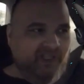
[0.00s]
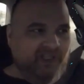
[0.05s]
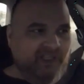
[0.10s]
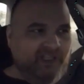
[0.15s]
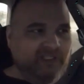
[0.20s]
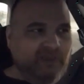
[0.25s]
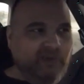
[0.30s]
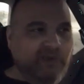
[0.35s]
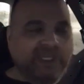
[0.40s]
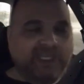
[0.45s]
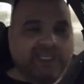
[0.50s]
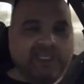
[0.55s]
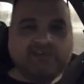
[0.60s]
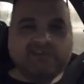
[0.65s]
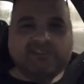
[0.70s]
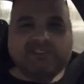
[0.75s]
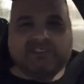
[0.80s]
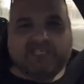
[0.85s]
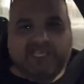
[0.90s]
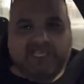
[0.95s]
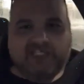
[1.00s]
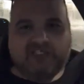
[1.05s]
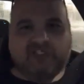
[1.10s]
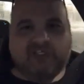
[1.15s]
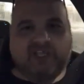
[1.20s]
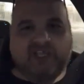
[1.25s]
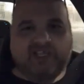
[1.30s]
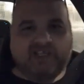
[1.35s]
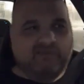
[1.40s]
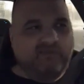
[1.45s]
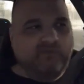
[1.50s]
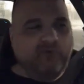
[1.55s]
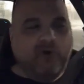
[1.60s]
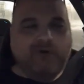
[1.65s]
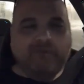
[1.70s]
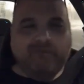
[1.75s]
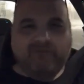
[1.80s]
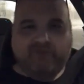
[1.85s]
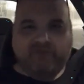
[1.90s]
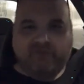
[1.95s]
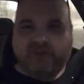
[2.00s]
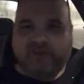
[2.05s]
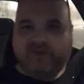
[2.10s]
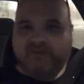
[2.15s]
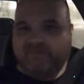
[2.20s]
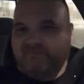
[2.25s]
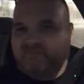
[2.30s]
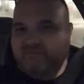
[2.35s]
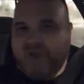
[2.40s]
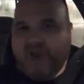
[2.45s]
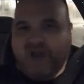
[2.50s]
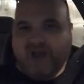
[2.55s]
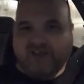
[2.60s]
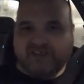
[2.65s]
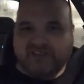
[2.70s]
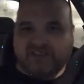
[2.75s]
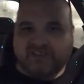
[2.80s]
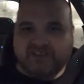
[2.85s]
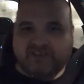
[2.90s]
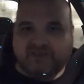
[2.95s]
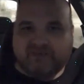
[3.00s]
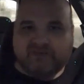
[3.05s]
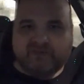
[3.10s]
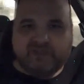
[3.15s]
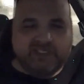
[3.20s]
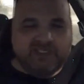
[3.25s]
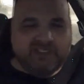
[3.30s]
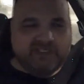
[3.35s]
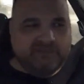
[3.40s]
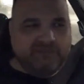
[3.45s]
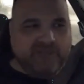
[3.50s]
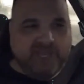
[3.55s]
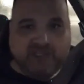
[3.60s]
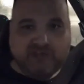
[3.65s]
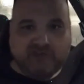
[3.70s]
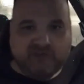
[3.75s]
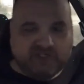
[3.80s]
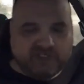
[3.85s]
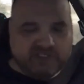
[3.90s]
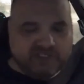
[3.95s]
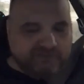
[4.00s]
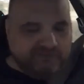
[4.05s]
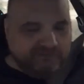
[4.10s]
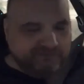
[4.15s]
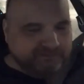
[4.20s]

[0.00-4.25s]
So he gives us each like four, three boxes of these pastries,